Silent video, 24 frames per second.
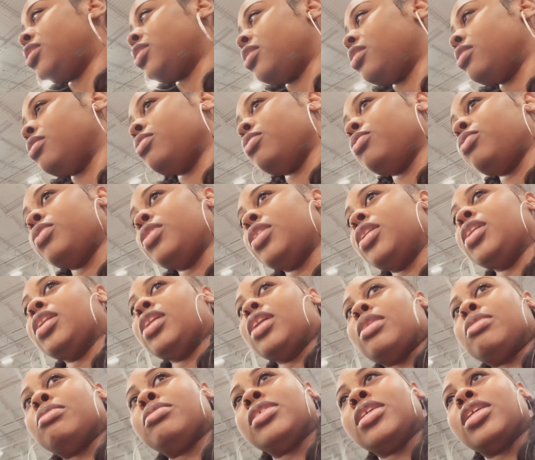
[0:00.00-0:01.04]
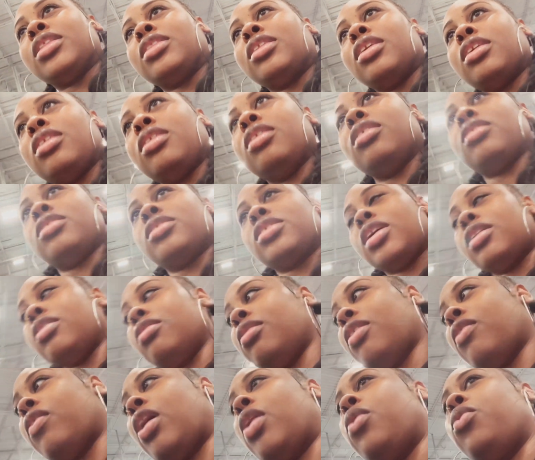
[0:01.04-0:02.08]
cheap when it comes to things. I
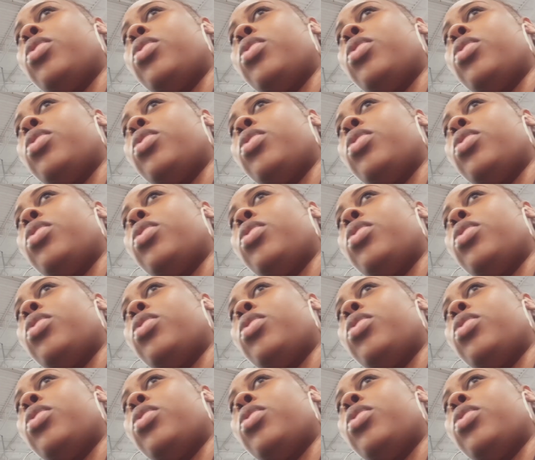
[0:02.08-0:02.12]
don't know if I